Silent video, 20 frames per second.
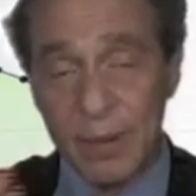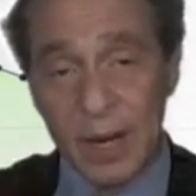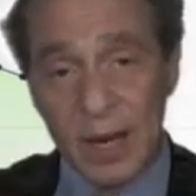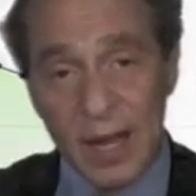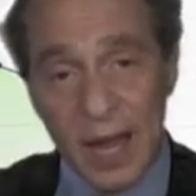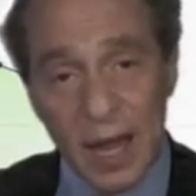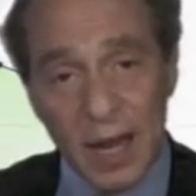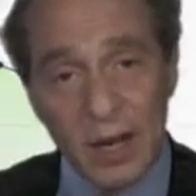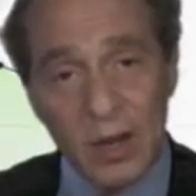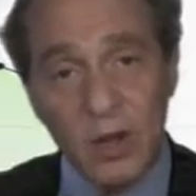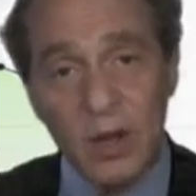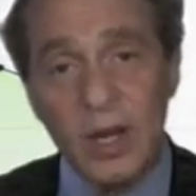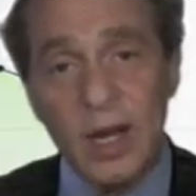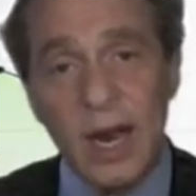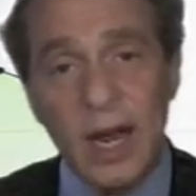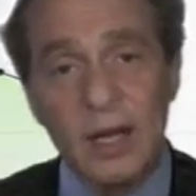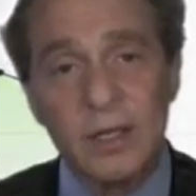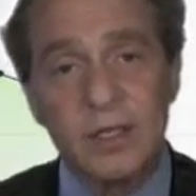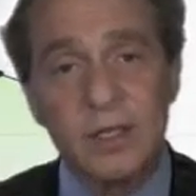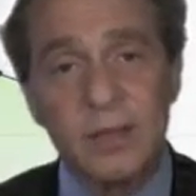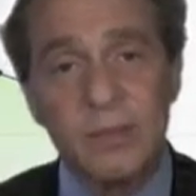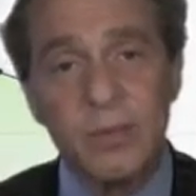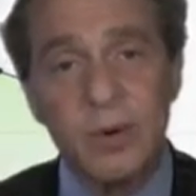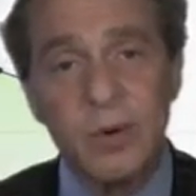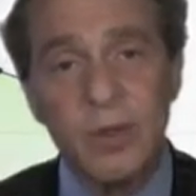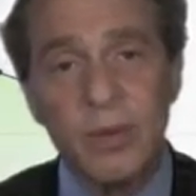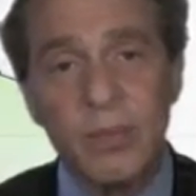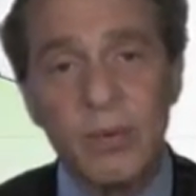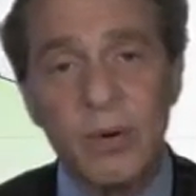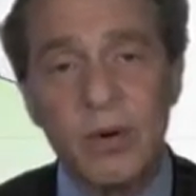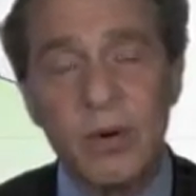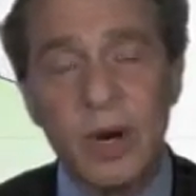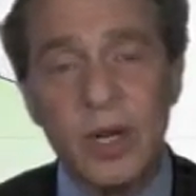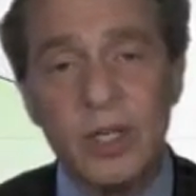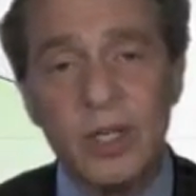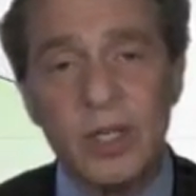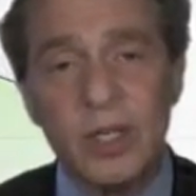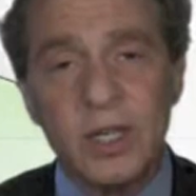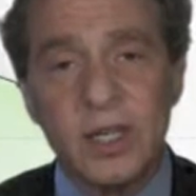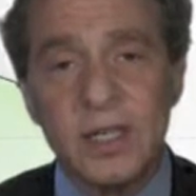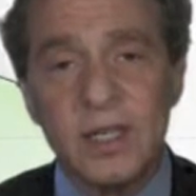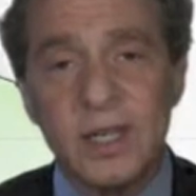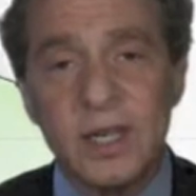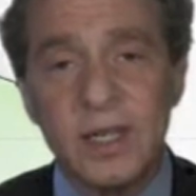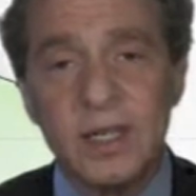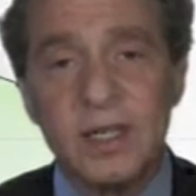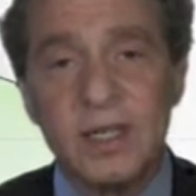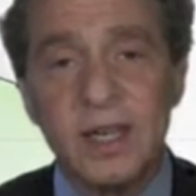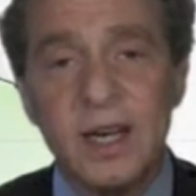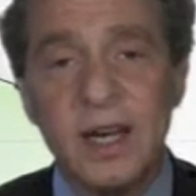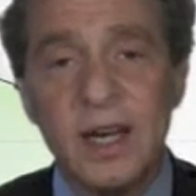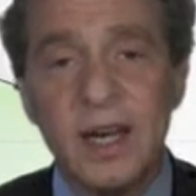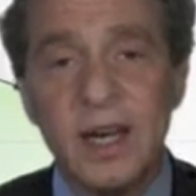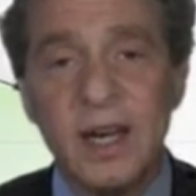But again, look at how smooth a progression this is.